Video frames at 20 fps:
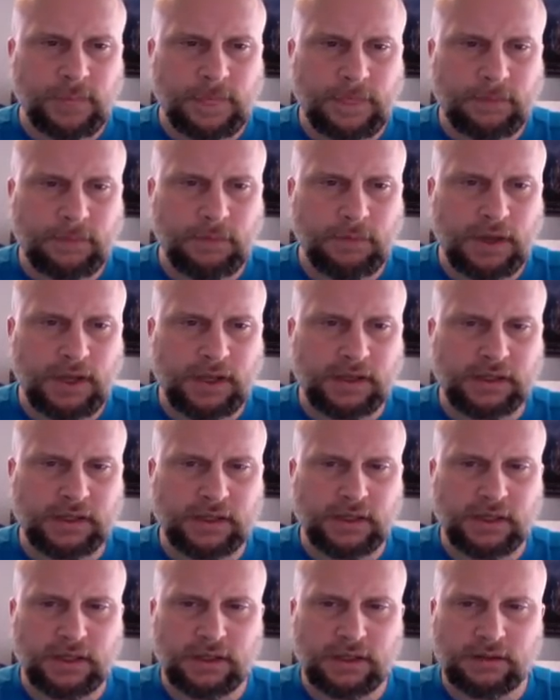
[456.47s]

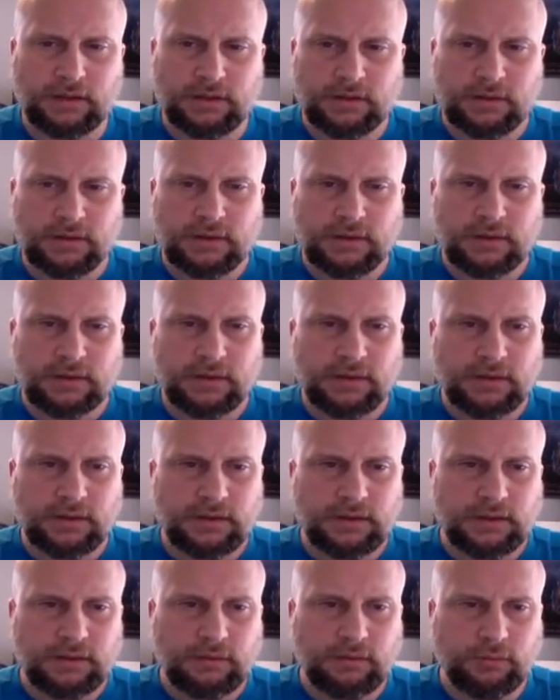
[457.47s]
my
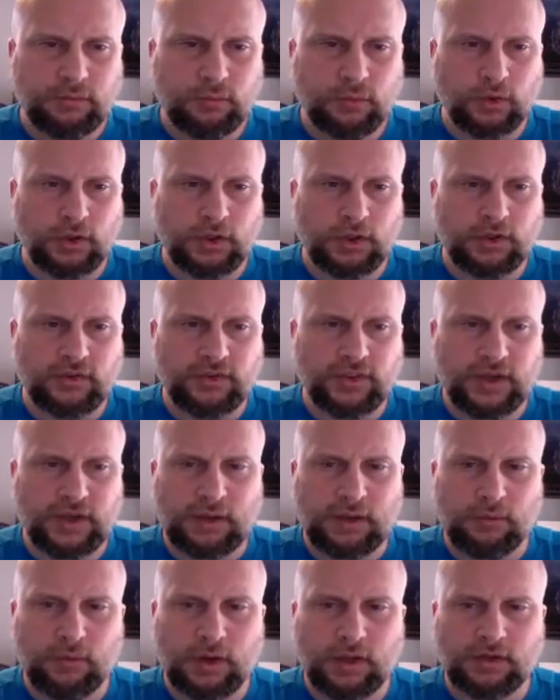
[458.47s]
words that
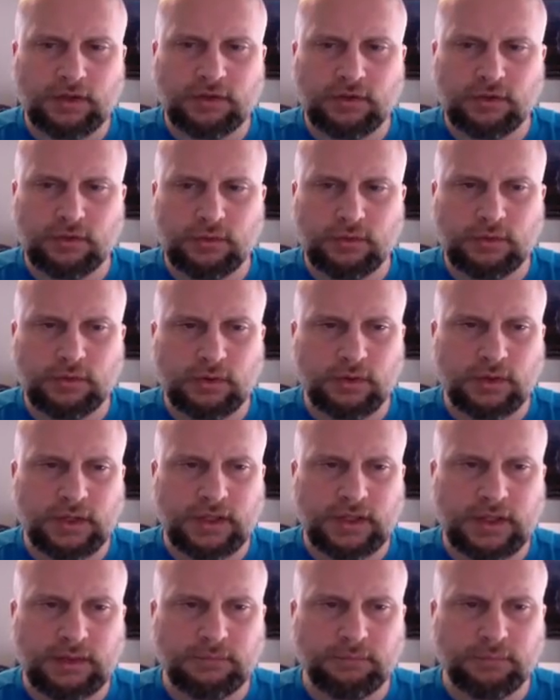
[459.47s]
I want to go
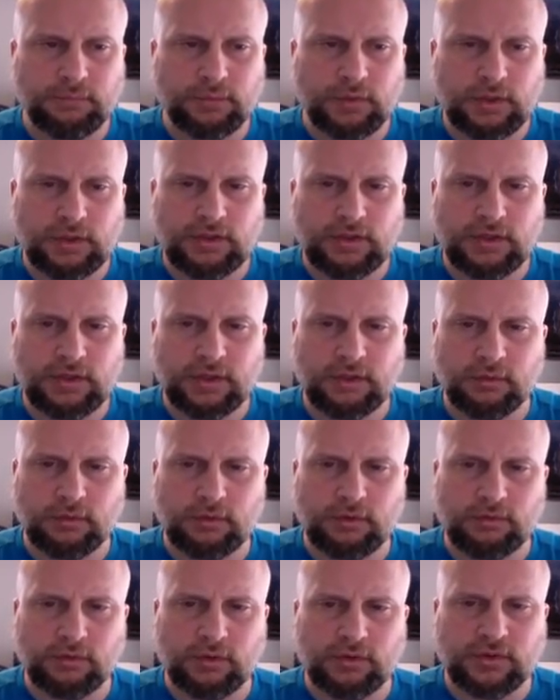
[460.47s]
ahead and print here,
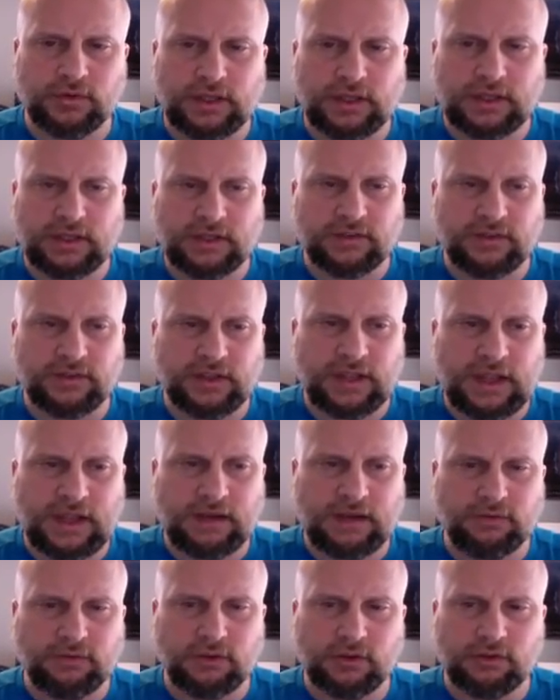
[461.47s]
which was, I guess,
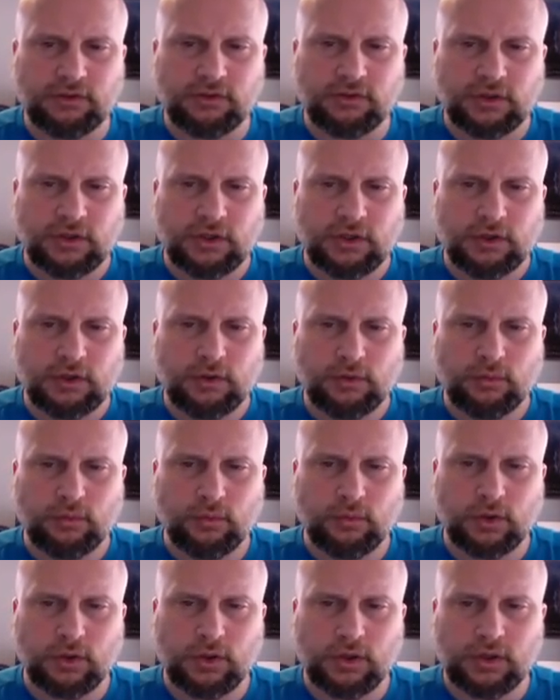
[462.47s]
average
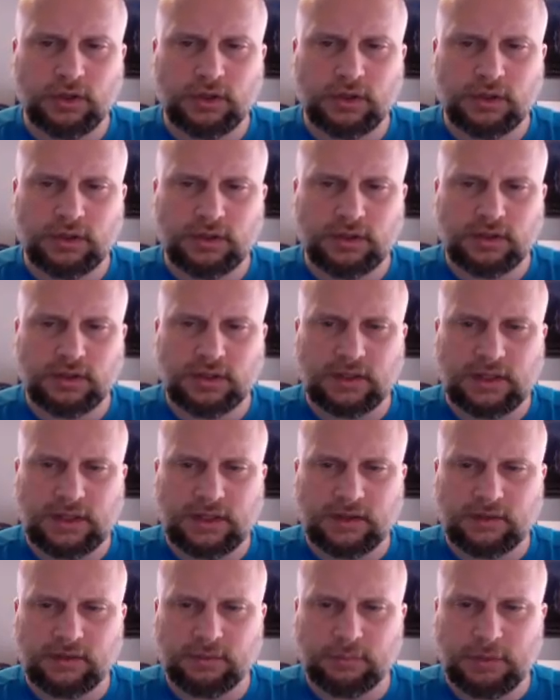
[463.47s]
word
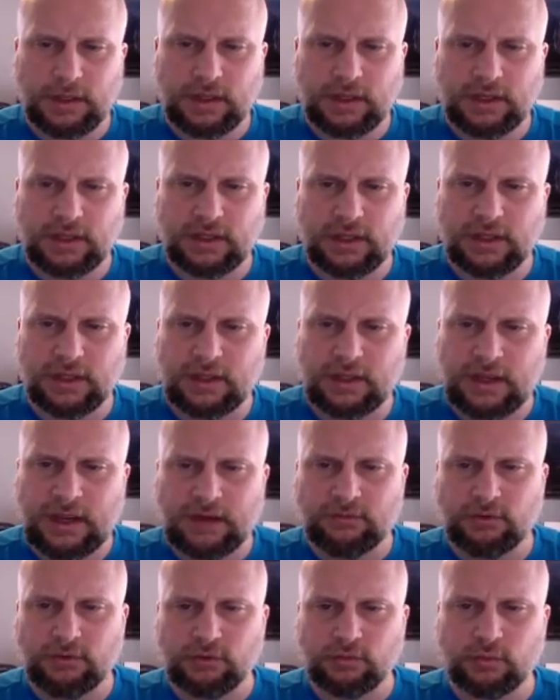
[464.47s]
length, my
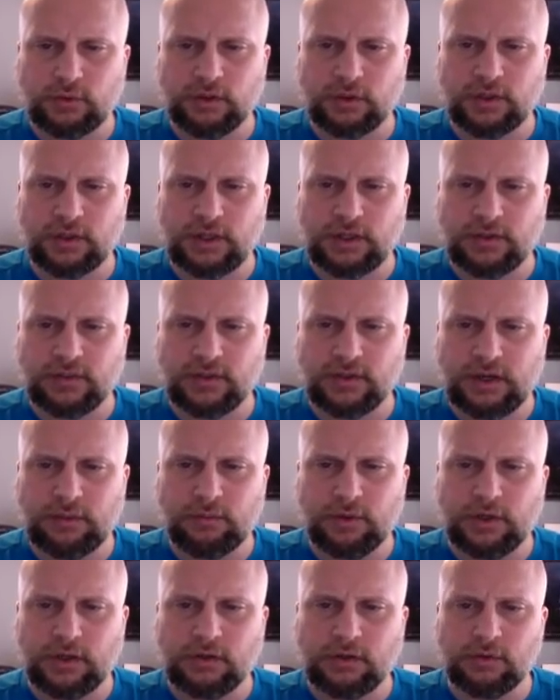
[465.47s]
average word length that I
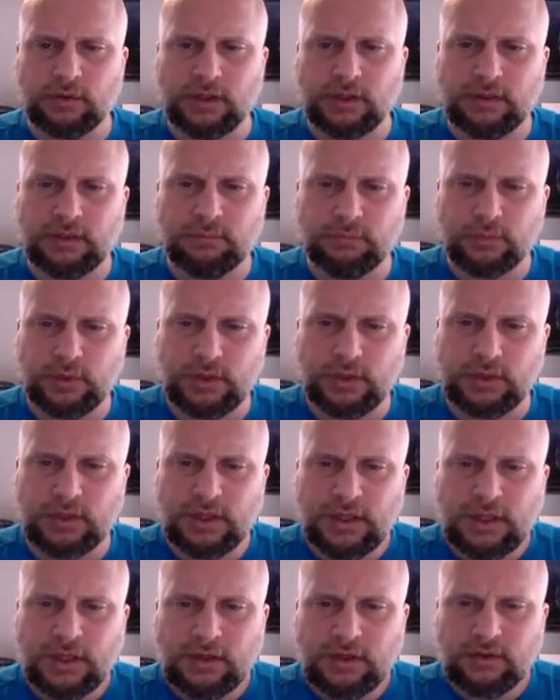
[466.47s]
want to go ahead and print.
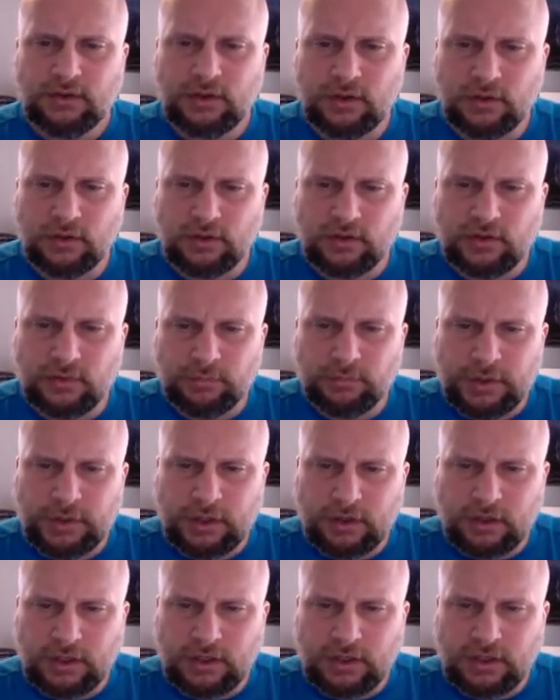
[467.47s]
So you notice the
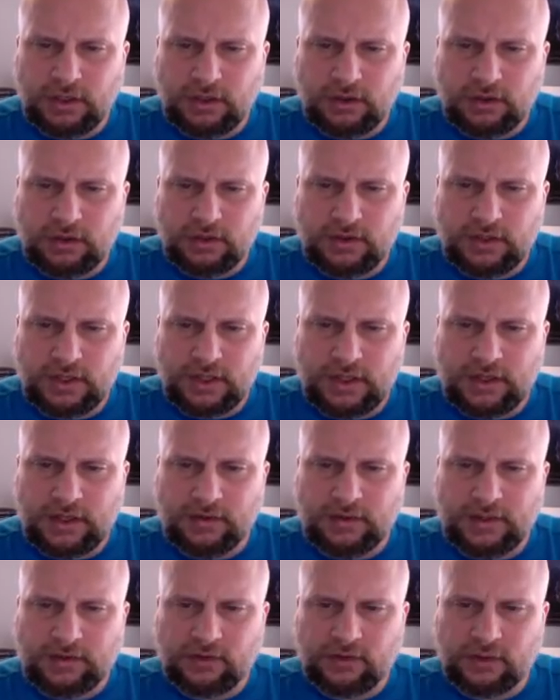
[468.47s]
period here at the
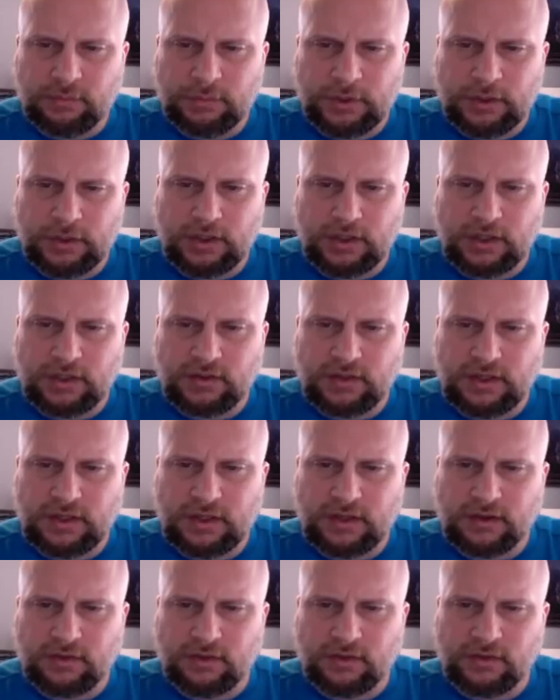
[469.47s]
end, that's the period at the
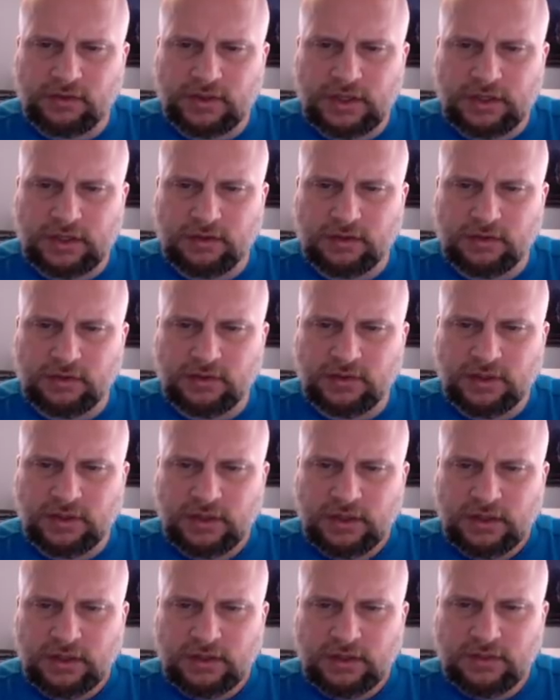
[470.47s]
end of the sentence.
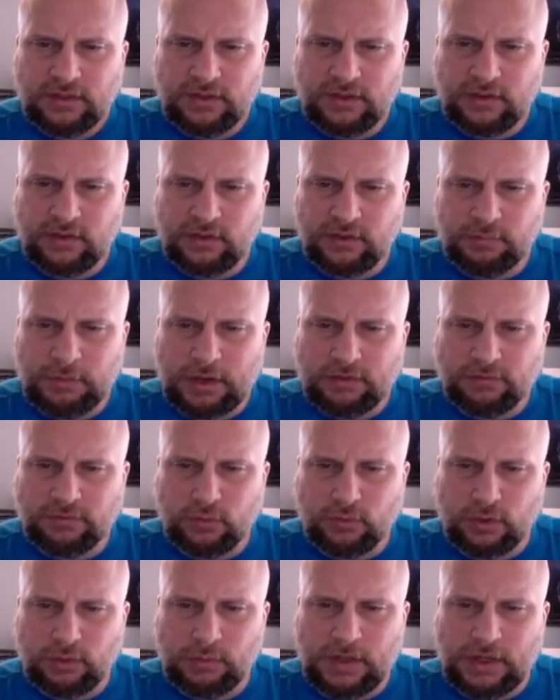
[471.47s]
This is my
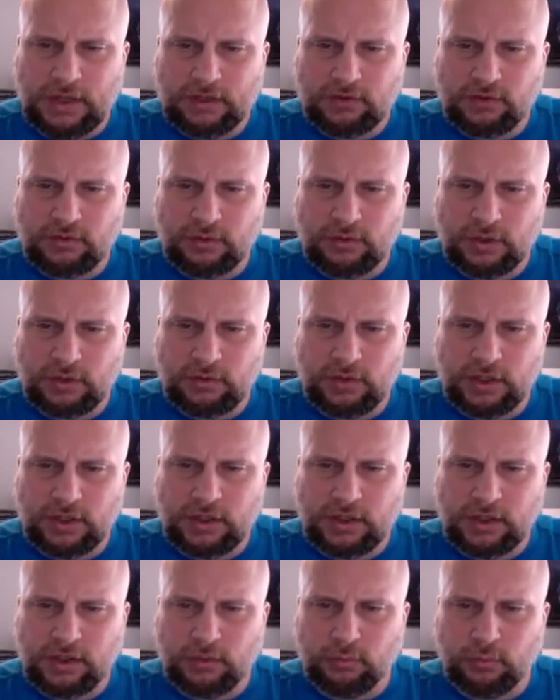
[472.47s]
format string right
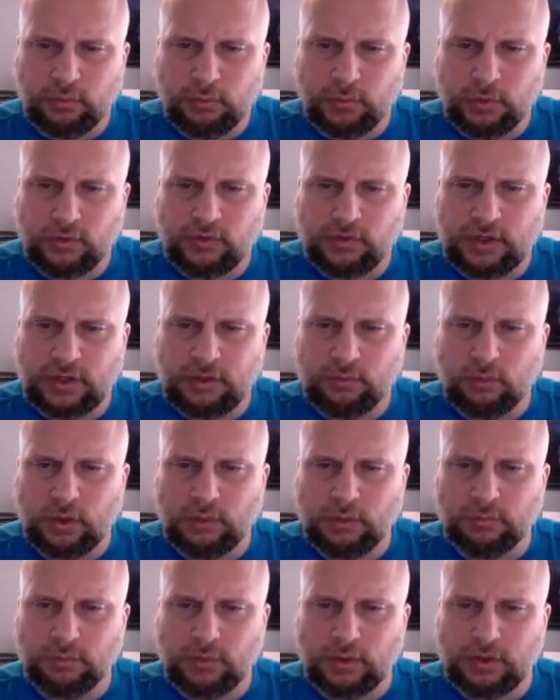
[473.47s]
here, percent
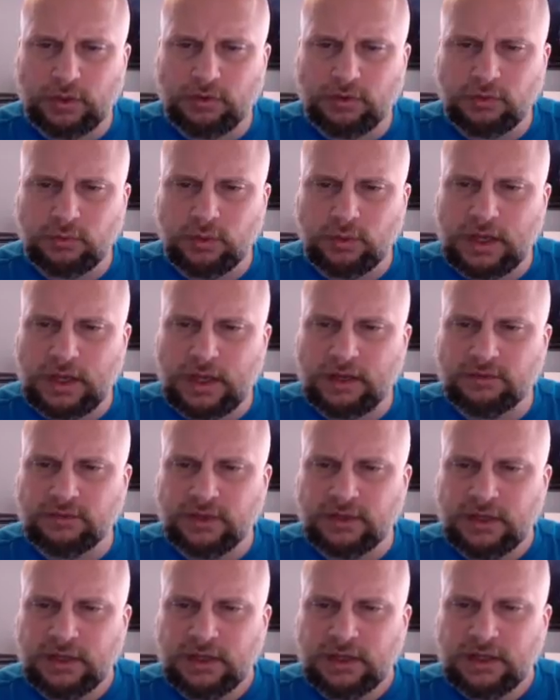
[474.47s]
1.2f,
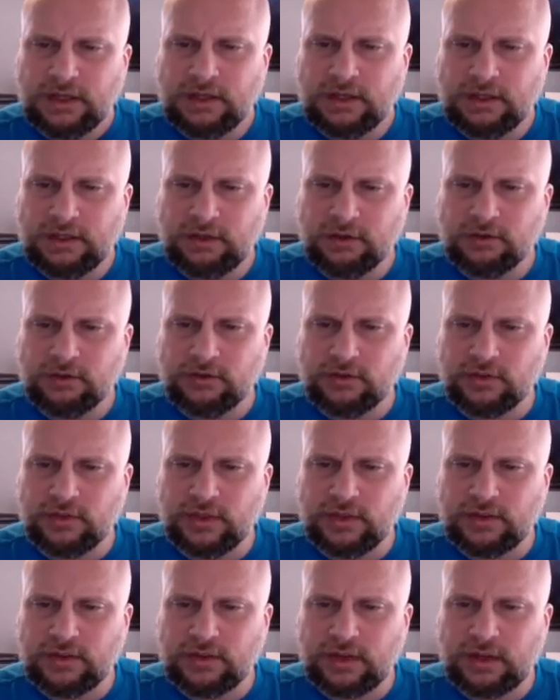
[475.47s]
and here's the
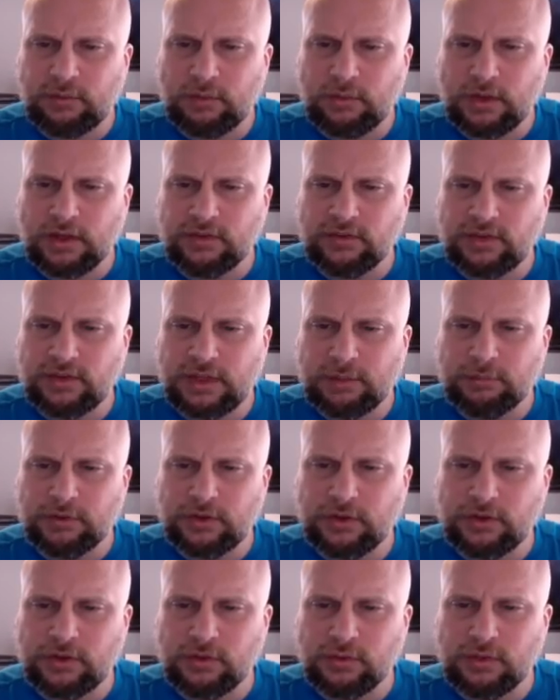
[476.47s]
thing that I want to
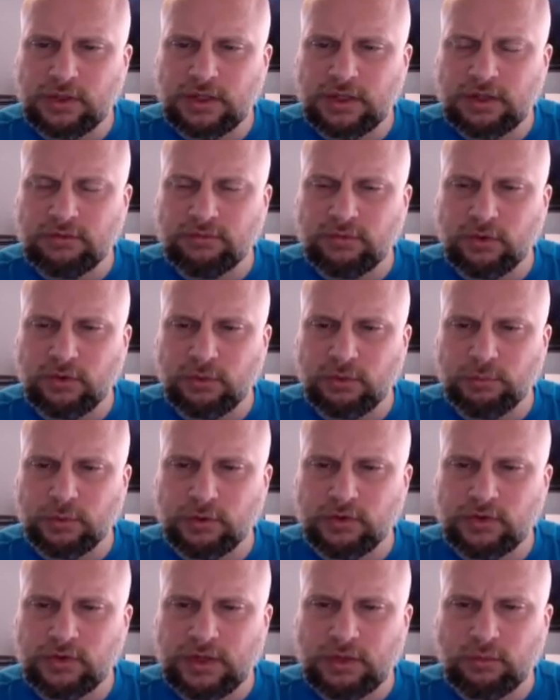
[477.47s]
substitute in for the
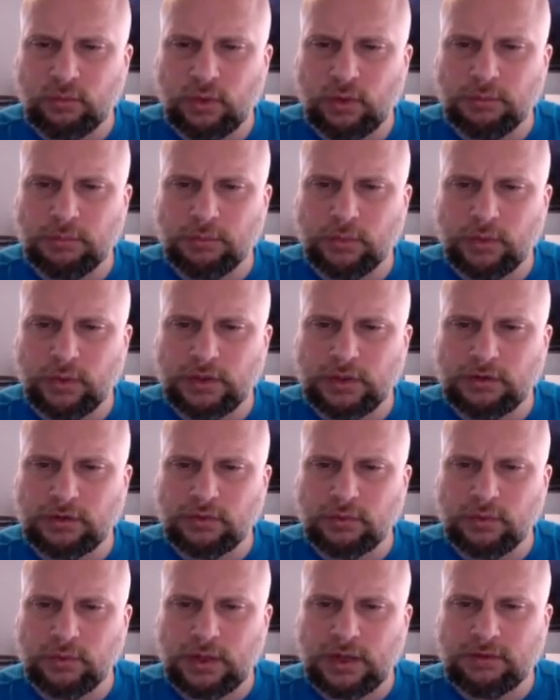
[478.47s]
percent
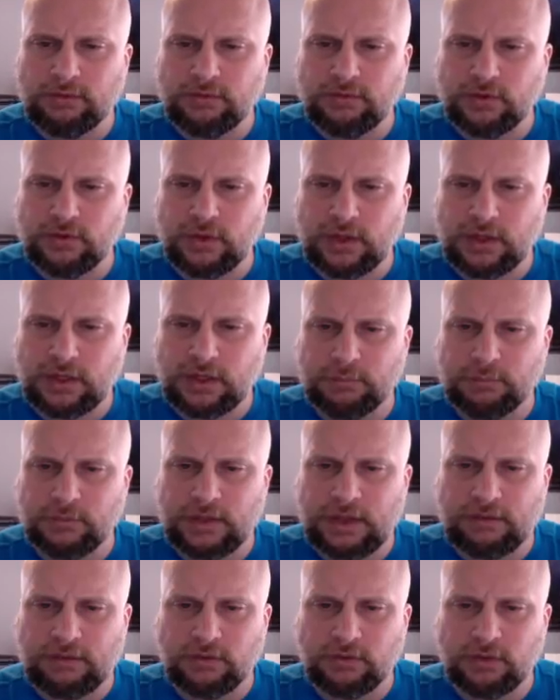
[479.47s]
1.2f, so that
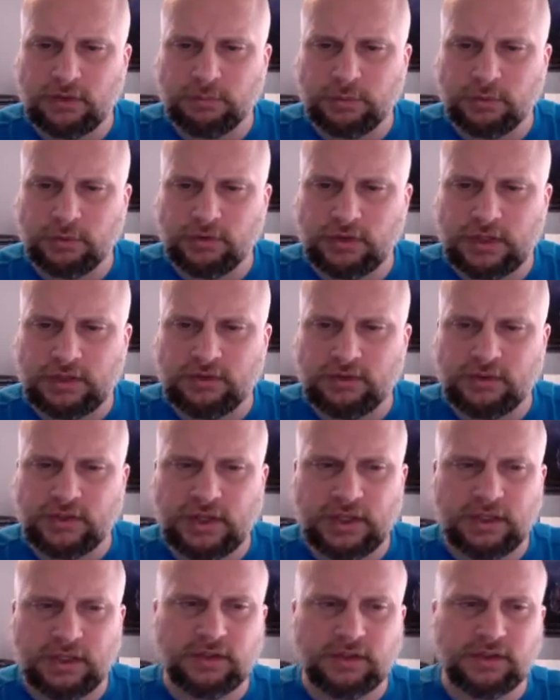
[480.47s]
after the percent
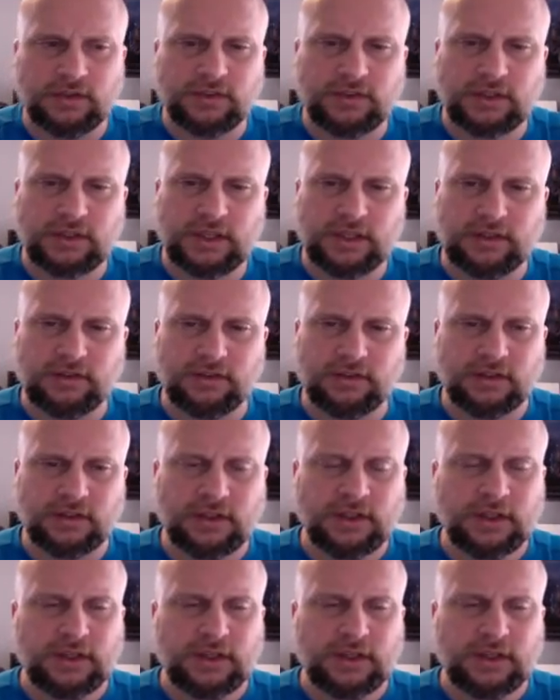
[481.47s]
sign in this case.